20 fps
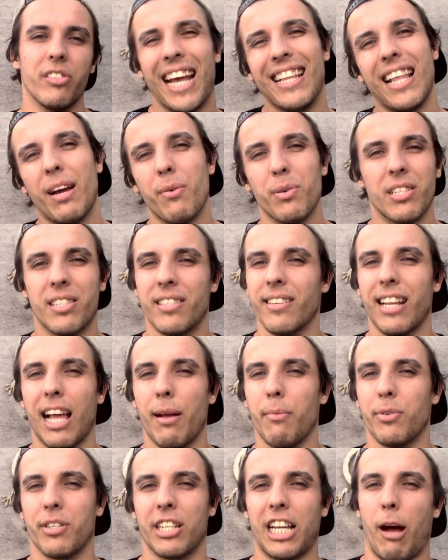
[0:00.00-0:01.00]
and they were still
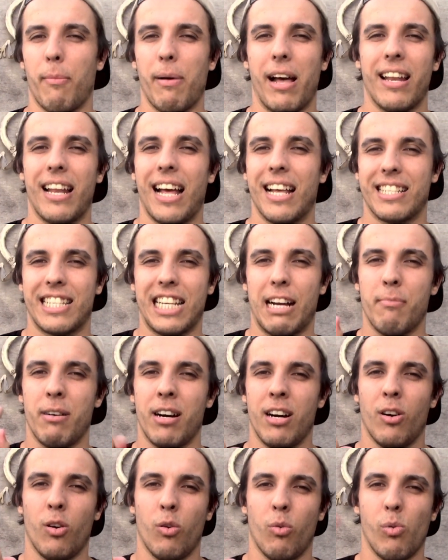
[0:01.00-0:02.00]
able to come out as
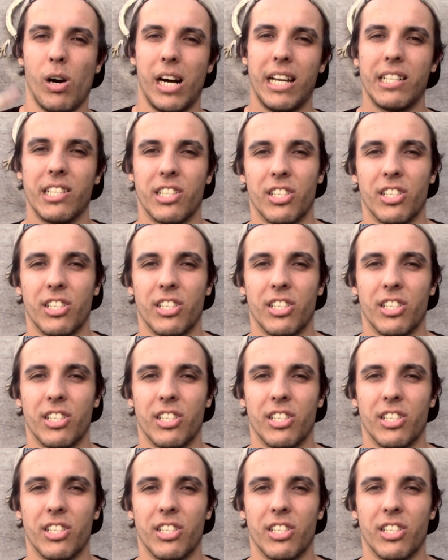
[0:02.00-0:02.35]
number 1.